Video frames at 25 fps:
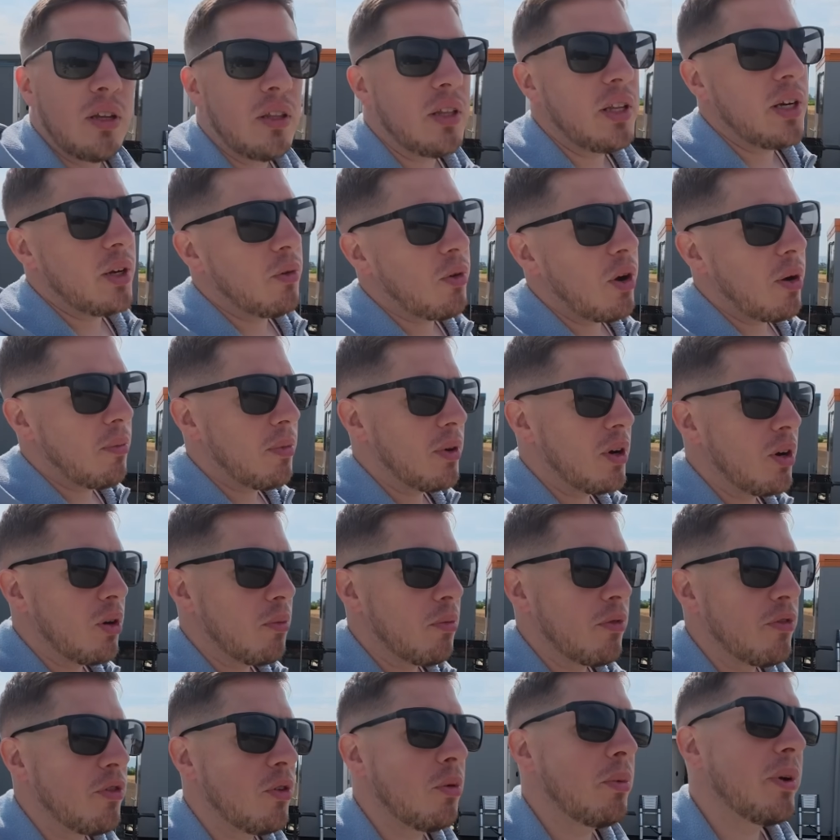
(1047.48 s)
And then it won't be
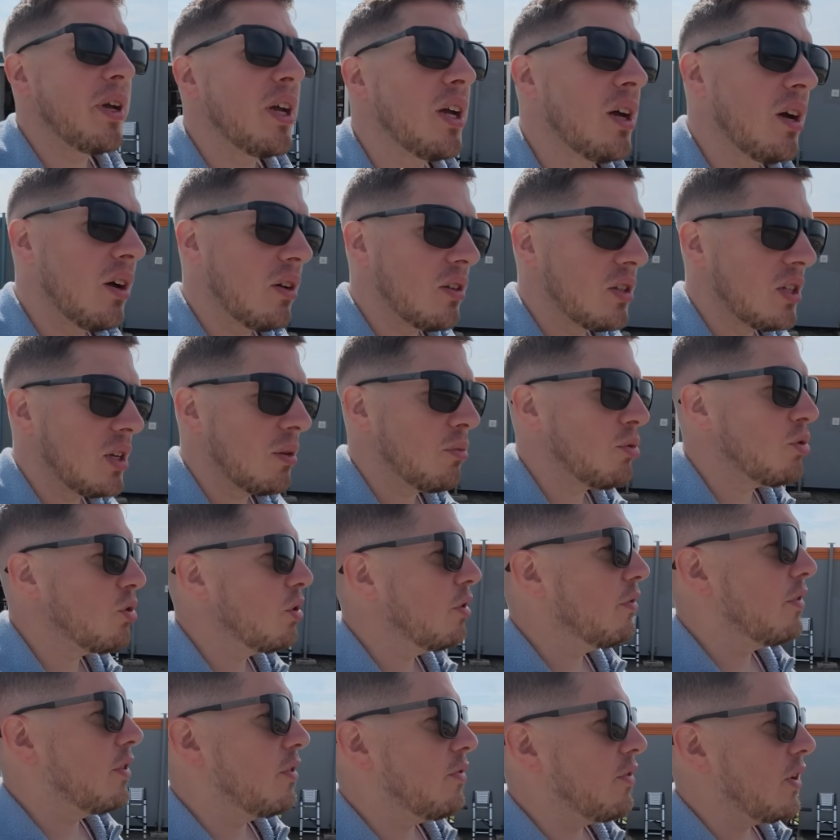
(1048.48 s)
long before we can go on some
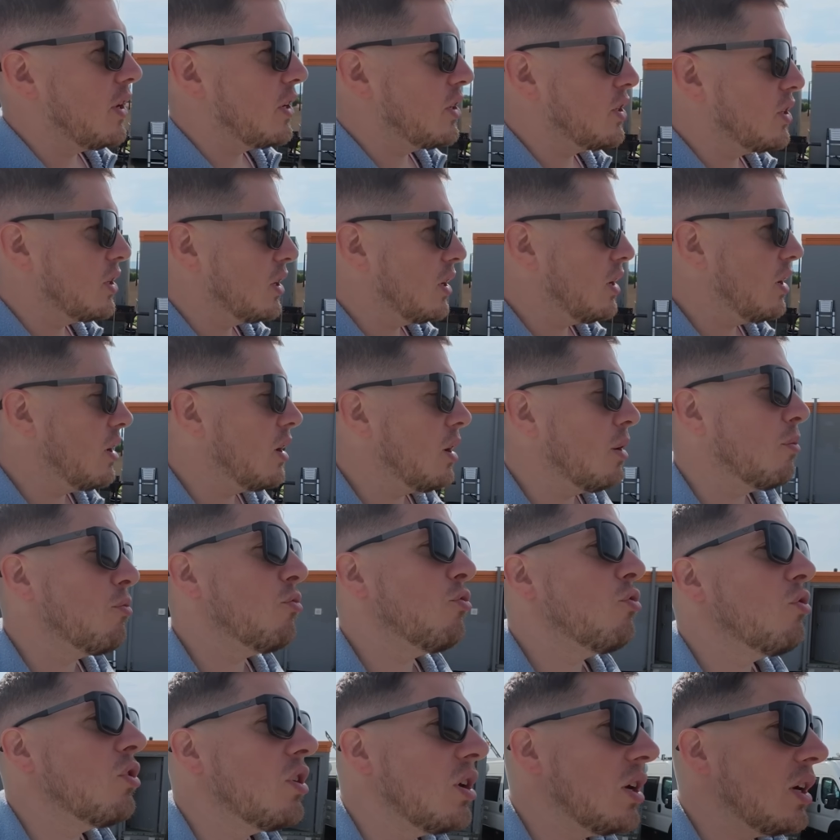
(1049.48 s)
sort of adventure.
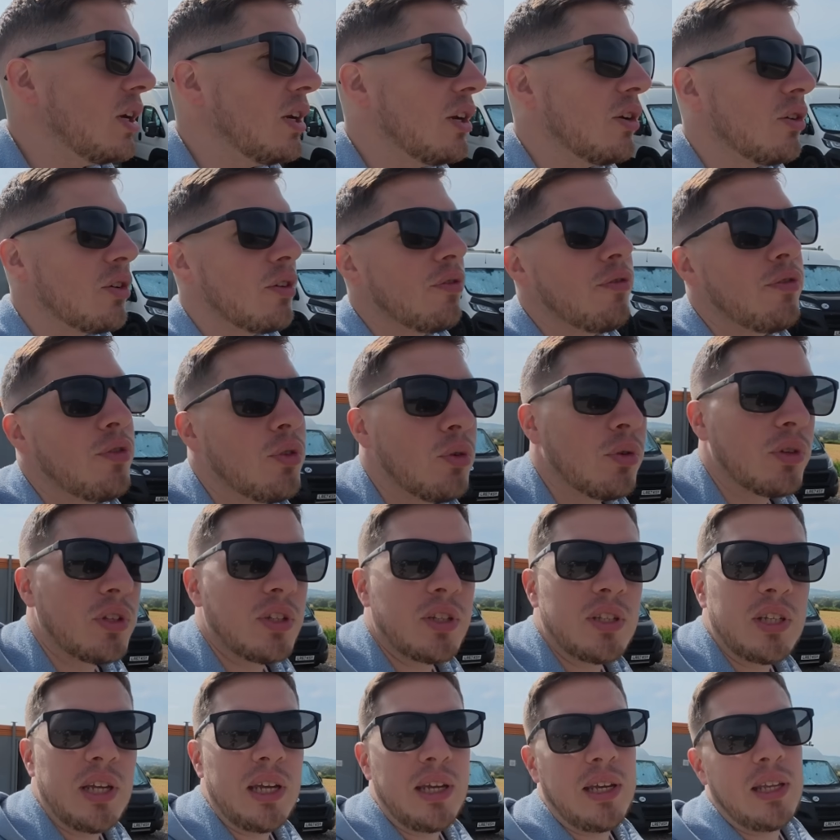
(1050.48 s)
I'm really looking forward
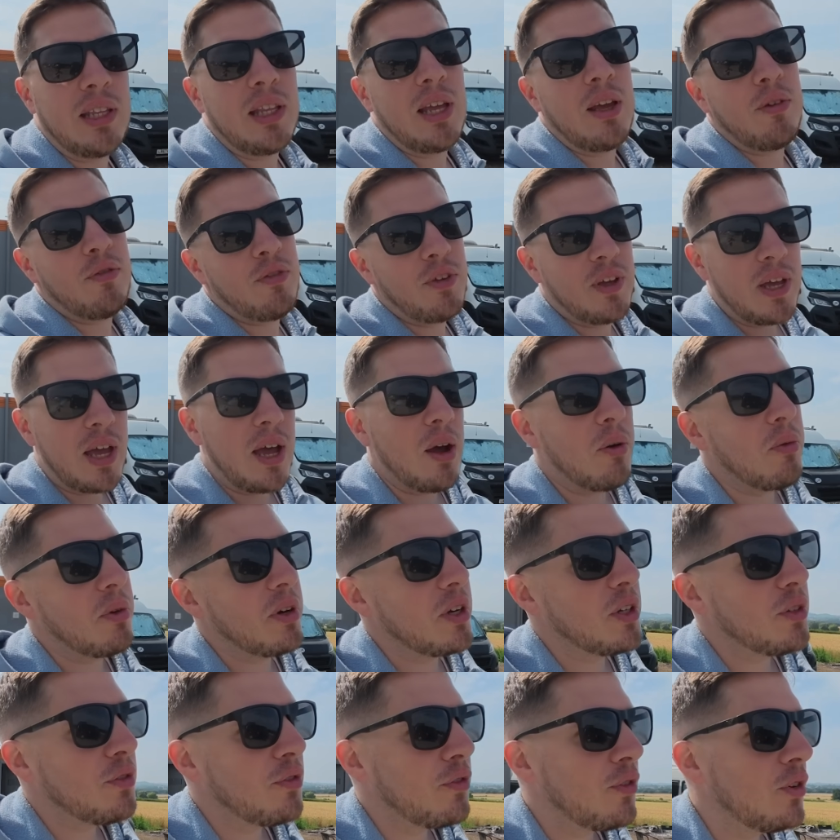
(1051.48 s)
to taking that thing out
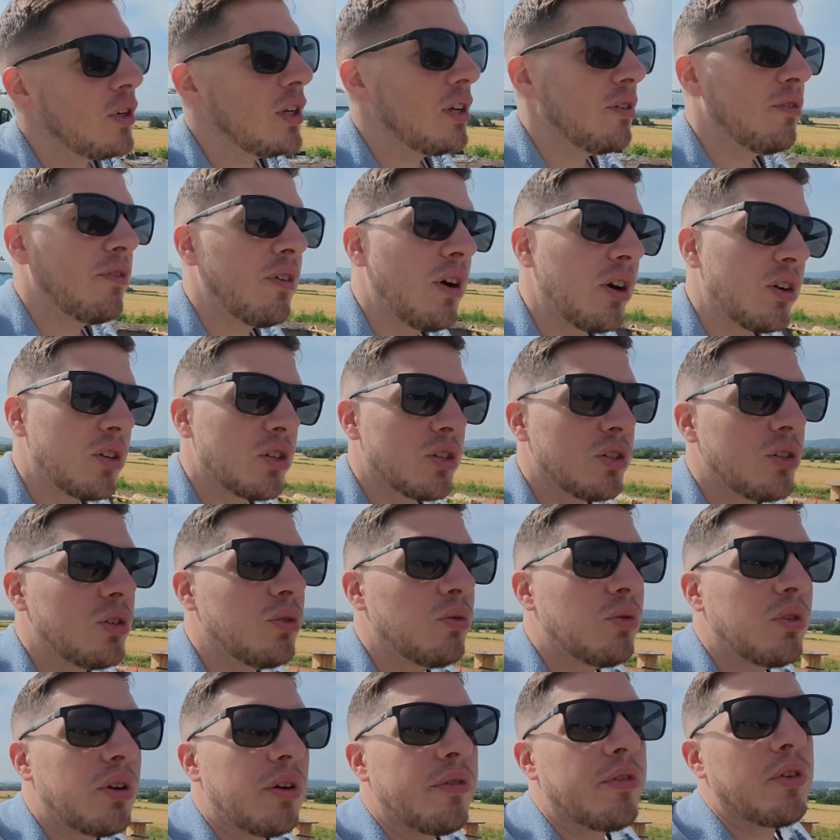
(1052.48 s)
when it's fully
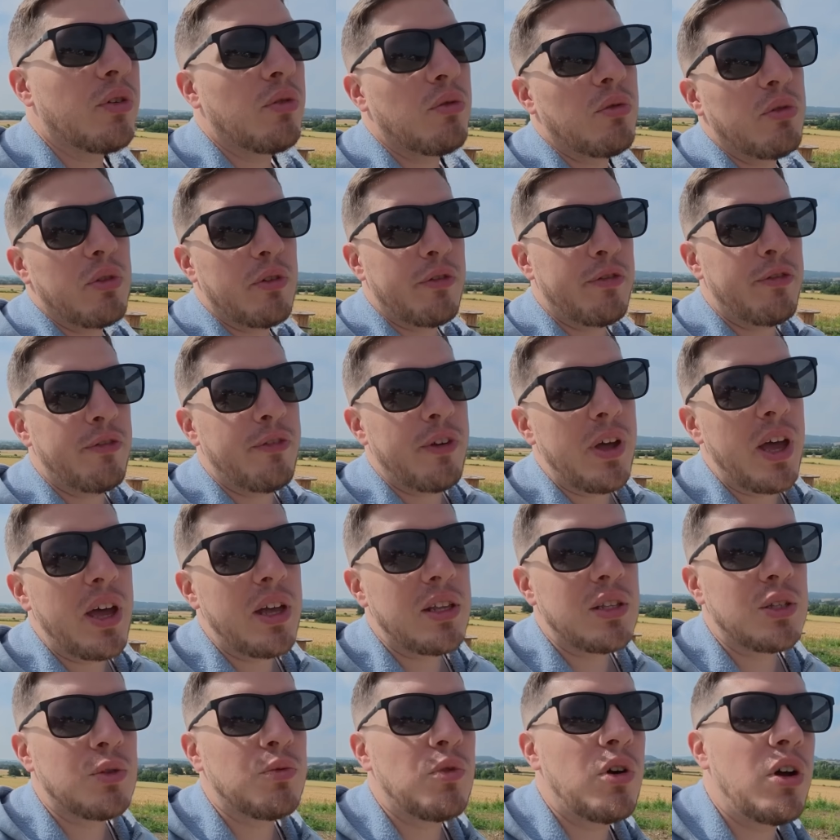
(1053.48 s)
functional and I've got all the
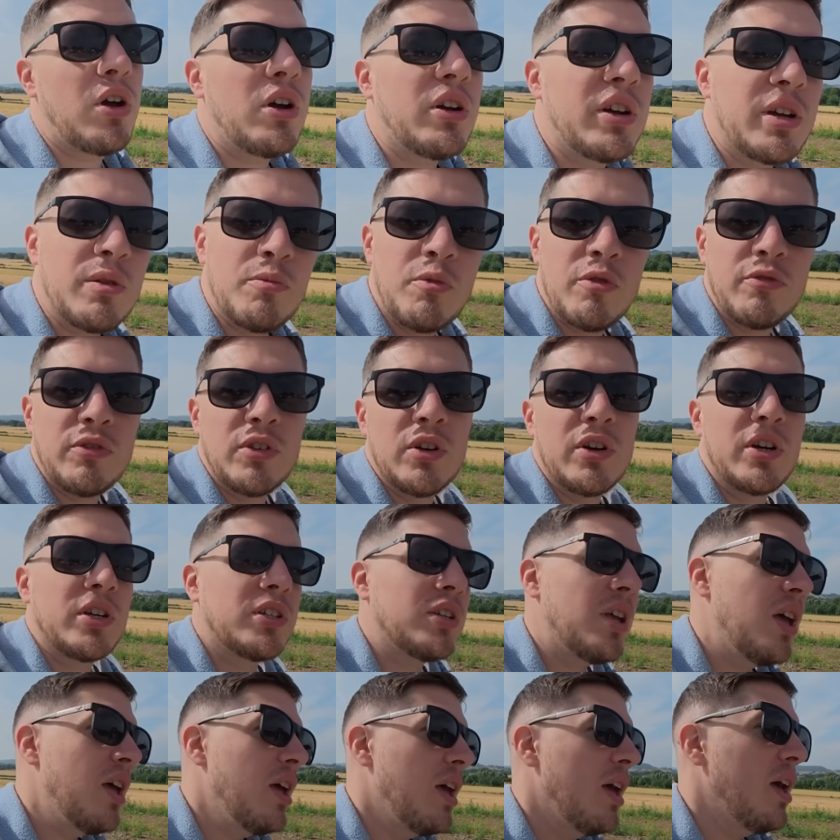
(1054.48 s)
fans working with
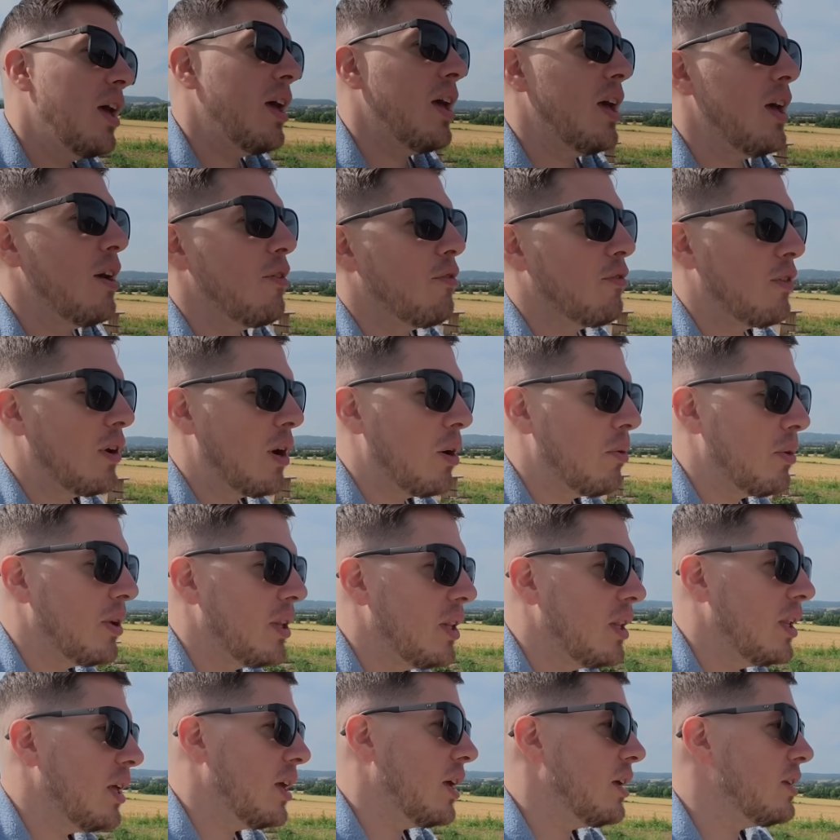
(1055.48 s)
nice airflow
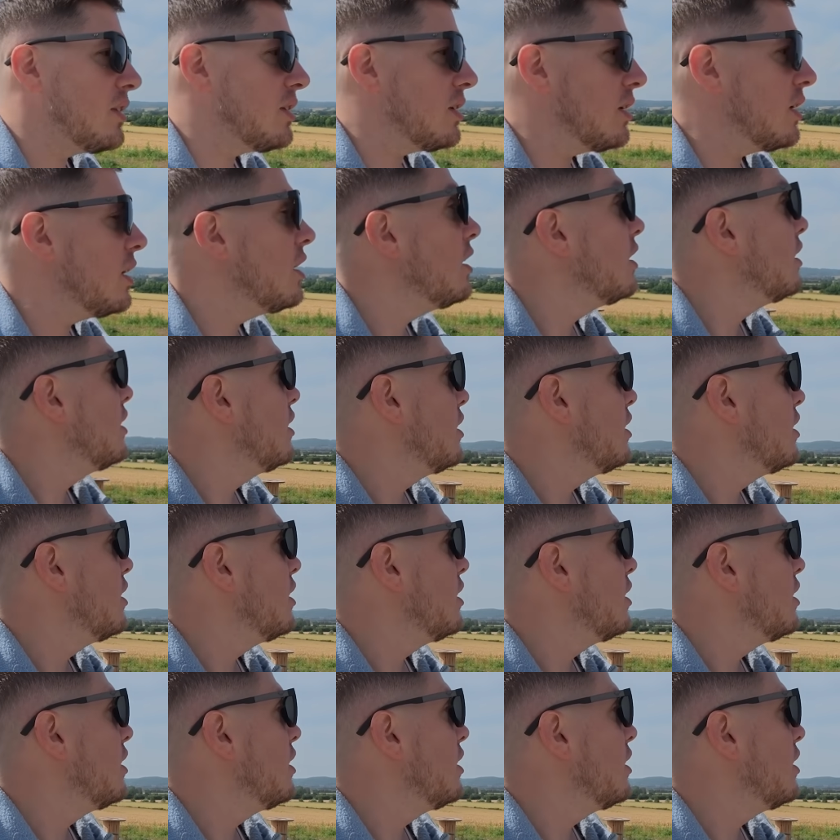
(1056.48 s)
in there to